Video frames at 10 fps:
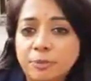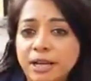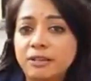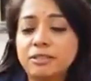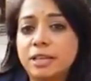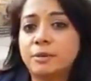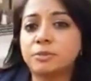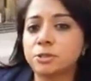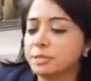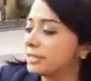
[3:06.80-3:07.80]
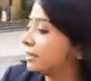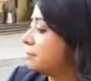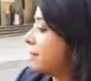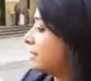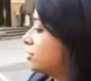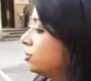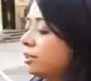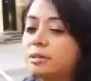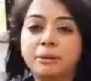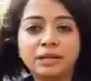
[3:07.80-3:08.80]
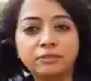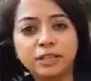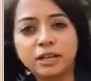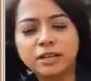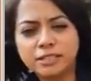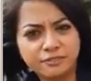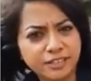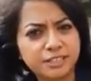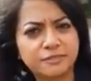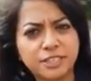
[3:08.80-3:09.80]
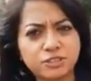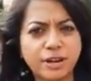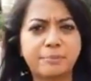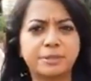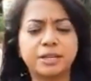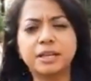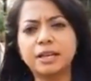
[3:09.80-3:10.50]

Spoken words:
from the outside, which means that the passenger in the back of the car is effectively trapped.